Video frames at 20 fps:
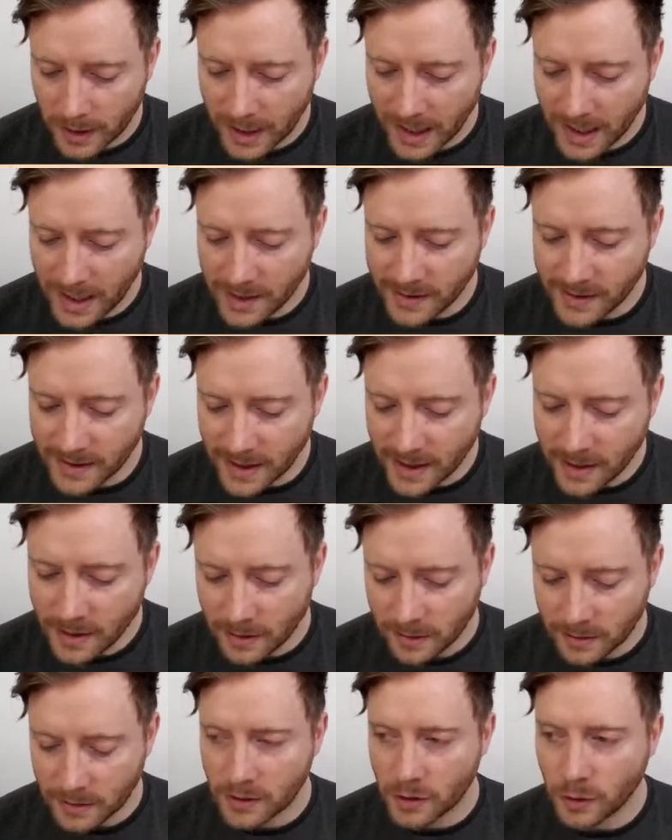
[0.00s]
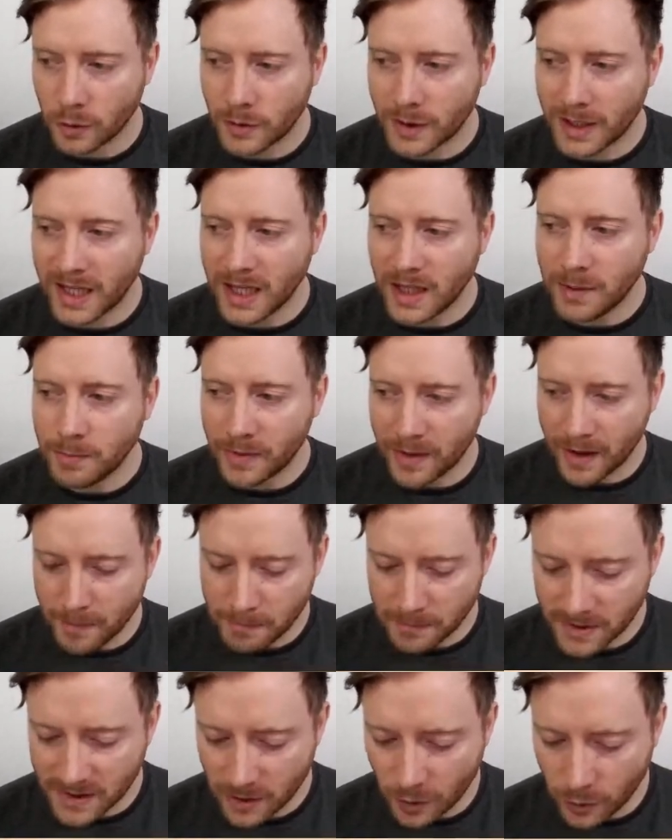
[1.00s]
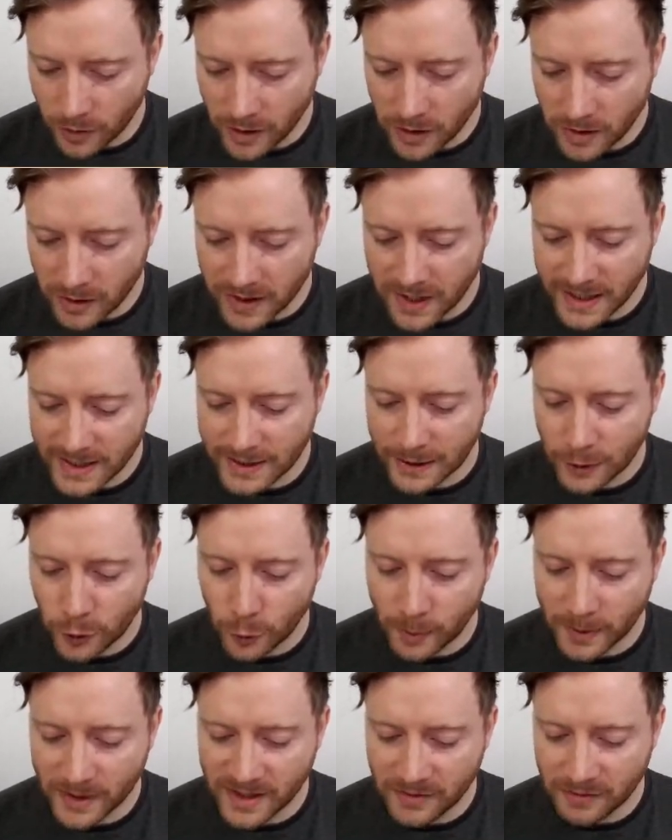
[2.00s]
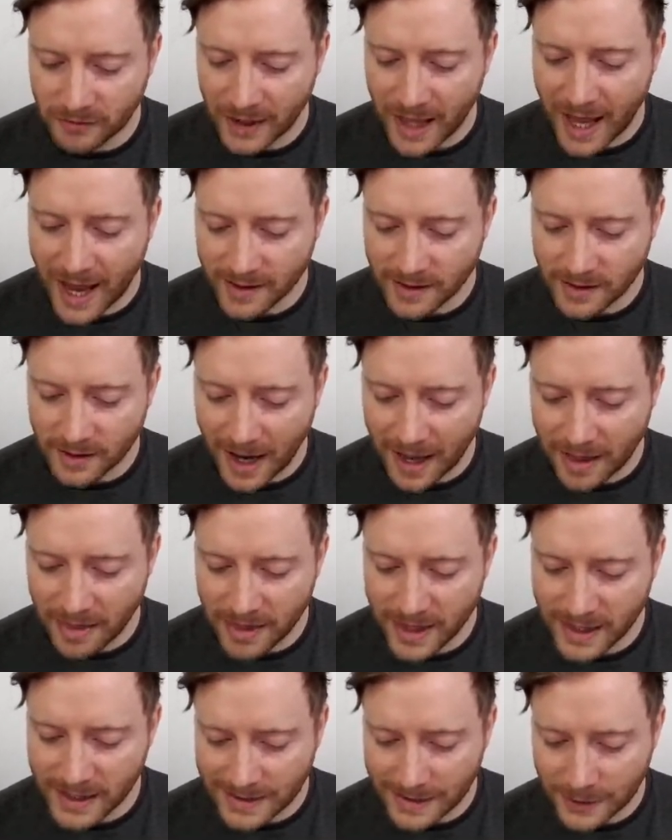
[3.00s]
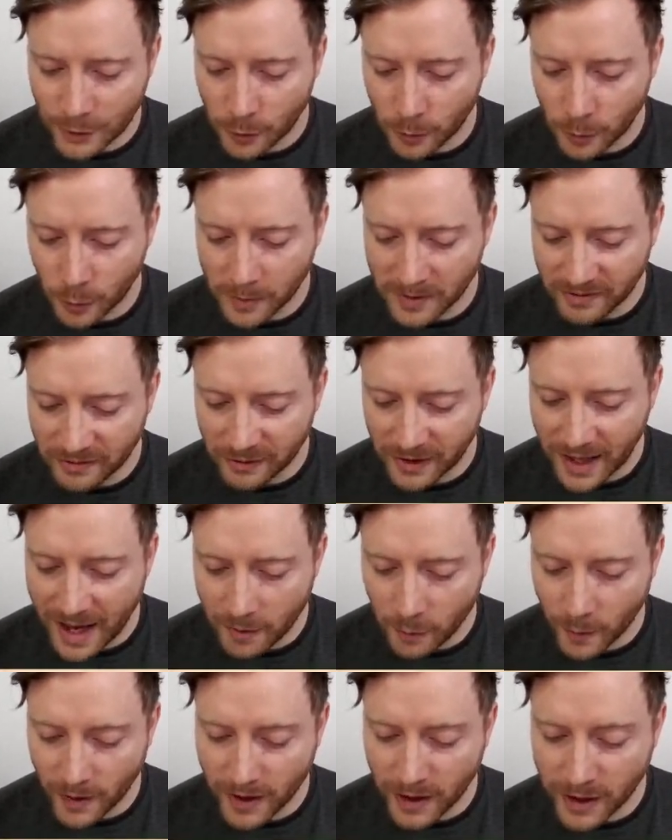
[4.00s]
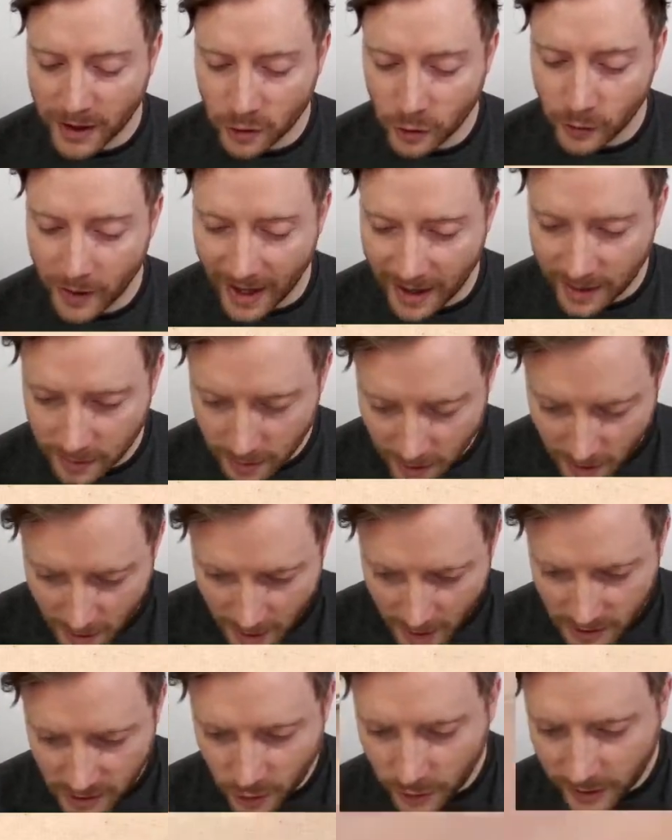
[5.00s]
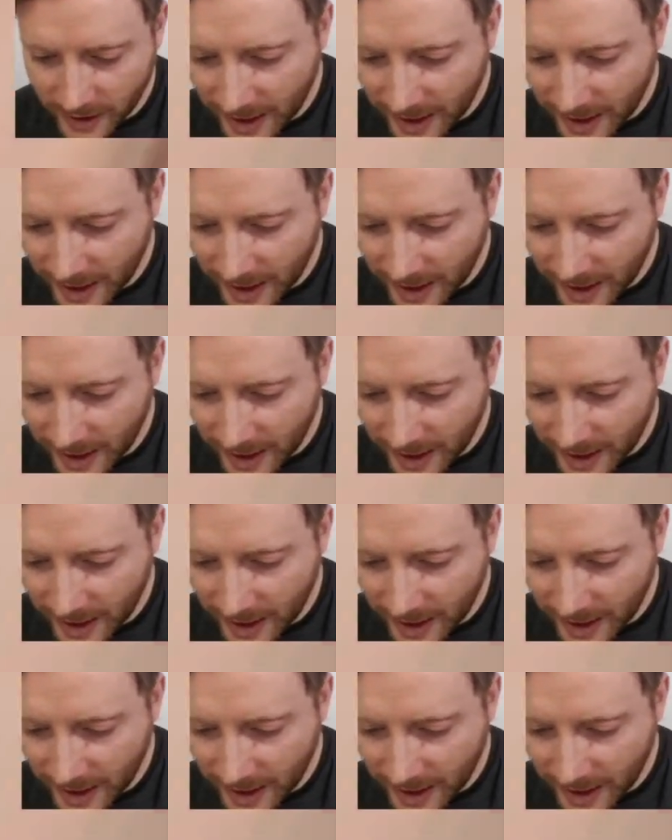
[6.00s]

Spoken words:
easy to keep them so that this loop is flat and this loop will be flat when I do that. So